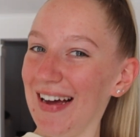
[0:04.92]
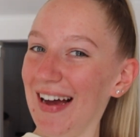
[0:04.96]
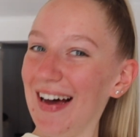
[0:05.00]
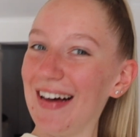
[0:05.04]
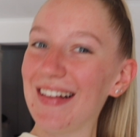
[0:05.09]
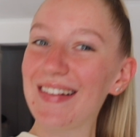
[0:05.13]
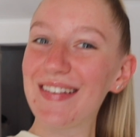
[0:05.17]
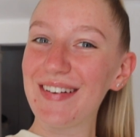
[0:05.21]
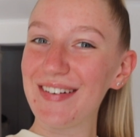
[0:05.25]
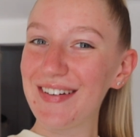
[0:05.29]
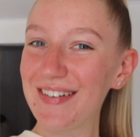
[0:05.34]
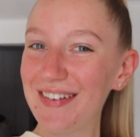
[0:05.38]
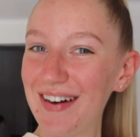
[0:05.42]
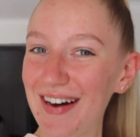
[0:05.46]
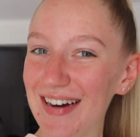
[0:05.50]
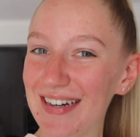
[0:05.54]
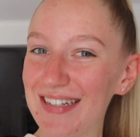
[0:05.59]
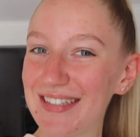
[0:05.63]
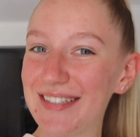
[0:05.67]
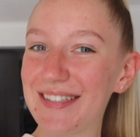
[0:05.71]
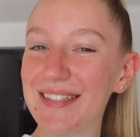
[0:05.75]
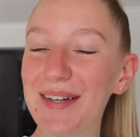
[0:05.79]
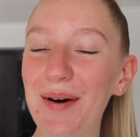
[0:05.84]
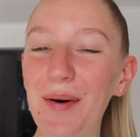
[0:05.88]
hello
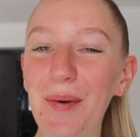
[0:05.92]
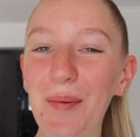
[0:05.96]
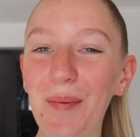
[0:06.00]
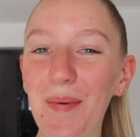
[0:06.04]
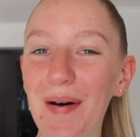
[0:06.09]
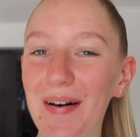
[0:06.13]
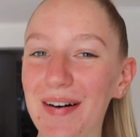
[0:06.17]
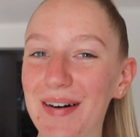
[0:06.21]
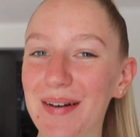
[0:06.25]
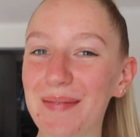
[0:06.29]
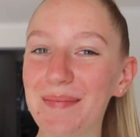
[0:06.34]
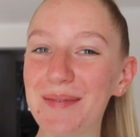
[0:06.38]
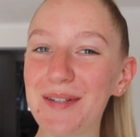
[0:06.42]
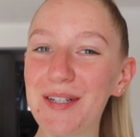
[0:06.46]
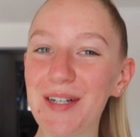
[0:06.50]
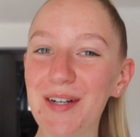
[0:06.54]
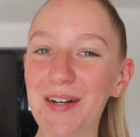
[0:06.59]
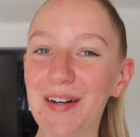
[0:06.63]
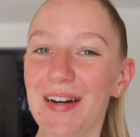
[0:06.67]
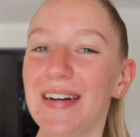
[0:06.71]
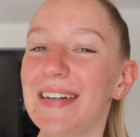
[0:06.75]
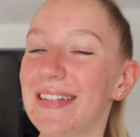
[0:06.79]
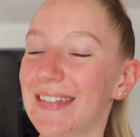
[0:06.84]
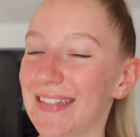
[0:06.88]
guys, welcome
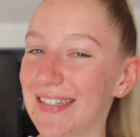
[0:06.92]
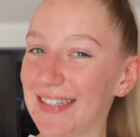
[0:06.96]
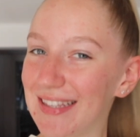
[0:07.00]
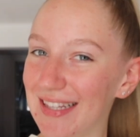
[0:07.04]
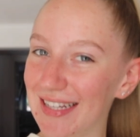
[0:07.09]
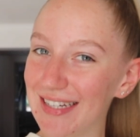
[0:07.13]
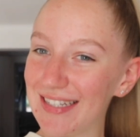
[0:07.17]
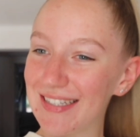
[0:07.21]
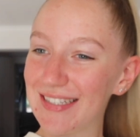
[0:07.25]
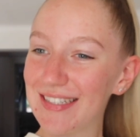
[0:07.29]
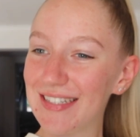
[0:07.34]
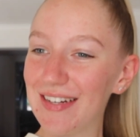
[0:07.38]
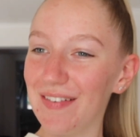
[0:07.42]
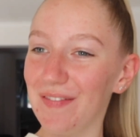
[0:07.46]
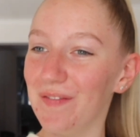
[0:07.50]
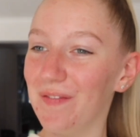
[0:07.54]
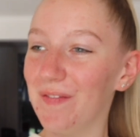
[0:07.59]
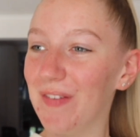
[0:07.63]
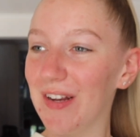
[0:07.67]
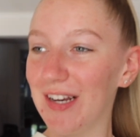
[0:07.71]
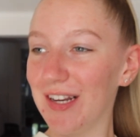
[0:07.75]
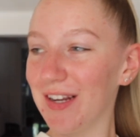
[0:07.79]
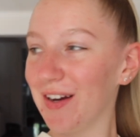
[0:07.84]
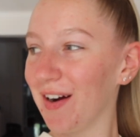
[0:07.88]
to this
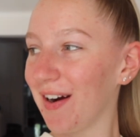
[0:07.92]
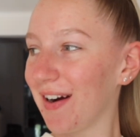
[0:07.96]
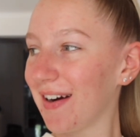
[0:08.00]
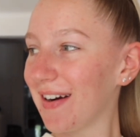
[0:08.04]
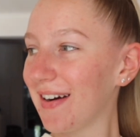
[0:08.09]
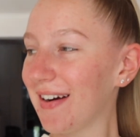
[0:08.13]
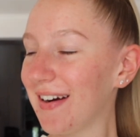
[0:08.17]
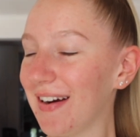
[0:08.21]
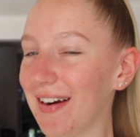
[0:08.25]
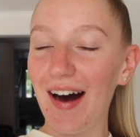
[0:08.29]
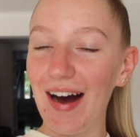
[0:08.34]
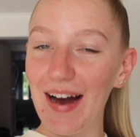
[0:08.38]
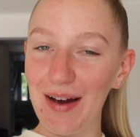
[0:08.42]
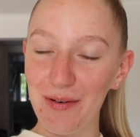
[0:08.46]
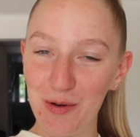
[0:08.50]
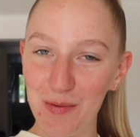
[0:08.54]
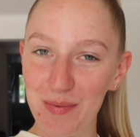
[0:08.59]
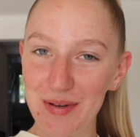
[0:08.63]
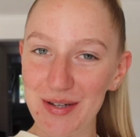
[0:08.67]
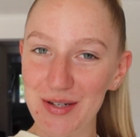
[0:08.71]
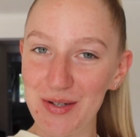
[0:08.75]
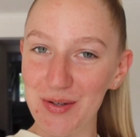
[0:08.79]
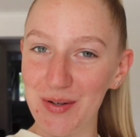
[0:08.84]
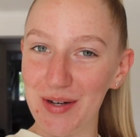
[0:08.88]
video. I will
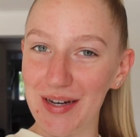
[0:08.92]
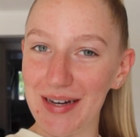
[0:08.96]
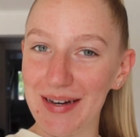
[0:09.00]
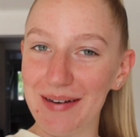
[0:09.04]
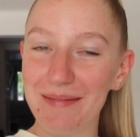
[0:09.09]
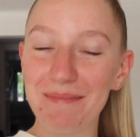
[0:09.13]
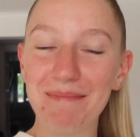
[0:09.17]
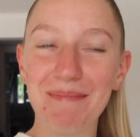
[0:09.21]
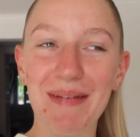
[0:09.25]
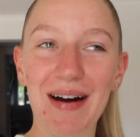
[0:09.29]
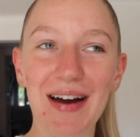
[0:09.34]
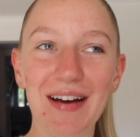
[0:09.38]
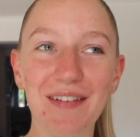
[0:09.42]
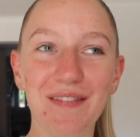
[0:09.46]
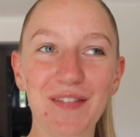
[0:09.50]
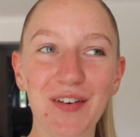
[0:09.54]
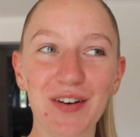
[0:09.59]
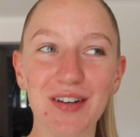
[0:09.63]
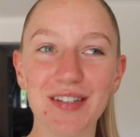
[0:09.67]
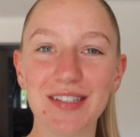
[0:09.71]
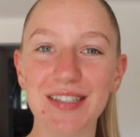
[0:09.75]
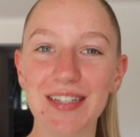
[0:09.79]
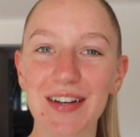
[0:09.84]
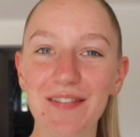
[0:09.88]
be doing my
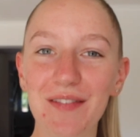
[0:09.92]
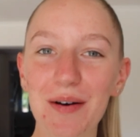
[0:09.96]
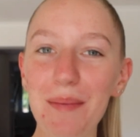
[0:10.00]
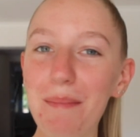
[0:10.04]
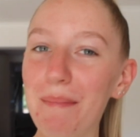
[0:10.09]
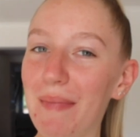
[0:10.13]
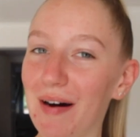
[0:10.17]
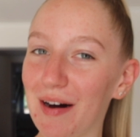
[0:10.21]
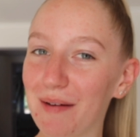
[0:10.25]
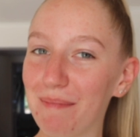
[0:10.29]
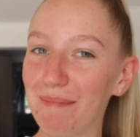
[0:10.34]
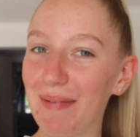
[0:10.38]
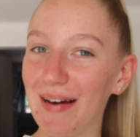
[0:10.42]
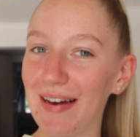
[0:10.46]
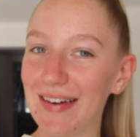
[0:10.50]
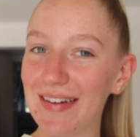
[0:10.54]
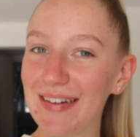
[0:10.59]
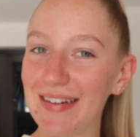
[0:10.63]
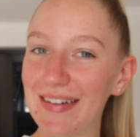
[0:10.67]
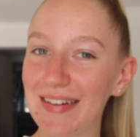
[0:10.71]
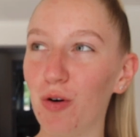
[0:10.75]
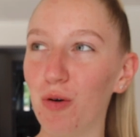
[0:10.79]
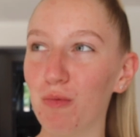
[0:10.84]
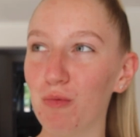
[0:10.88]
first ever
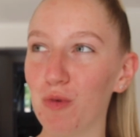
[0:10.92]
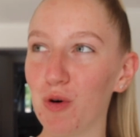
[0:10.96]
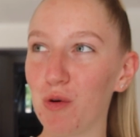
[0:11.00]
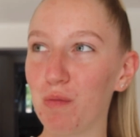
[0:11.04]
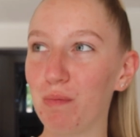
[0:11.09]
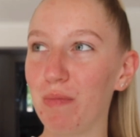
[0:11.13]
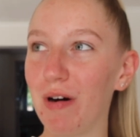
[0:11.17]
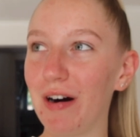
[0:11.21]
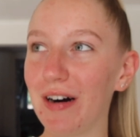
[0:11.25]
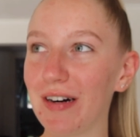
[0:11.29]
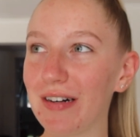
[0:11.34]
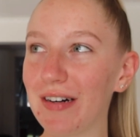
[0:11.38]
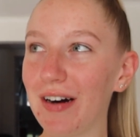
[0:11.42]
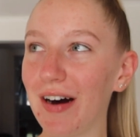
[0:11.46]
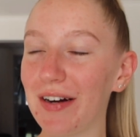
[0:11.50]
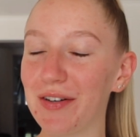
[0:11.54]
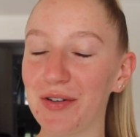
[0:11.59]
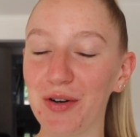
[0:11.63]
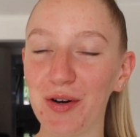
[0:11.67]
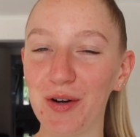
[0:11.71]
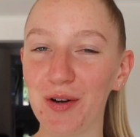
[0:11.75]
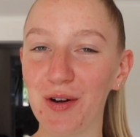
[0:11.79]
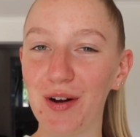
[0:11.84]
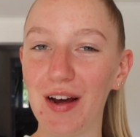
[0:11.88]
mukbang or mukbang. I
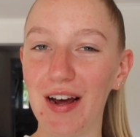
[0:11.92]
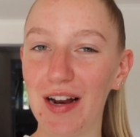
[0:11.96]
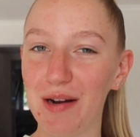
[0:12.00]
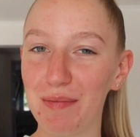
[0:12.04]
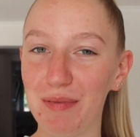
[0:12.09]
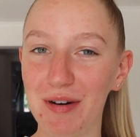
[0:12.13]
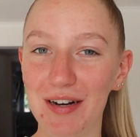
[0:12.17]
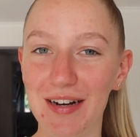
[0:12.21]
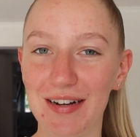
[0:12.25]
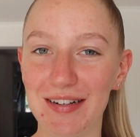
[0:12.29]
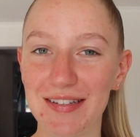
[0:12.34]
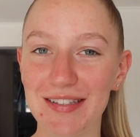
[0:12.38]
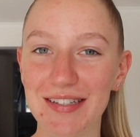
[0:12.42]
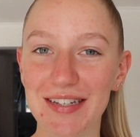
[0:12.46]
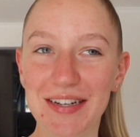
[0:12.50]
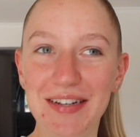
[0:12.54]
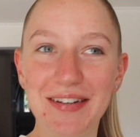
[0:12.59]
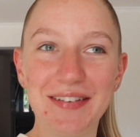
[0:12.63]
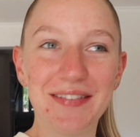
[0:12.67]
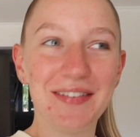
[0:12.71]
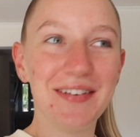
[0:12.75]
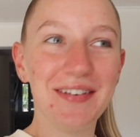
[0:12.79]
don't know how to pronounce it,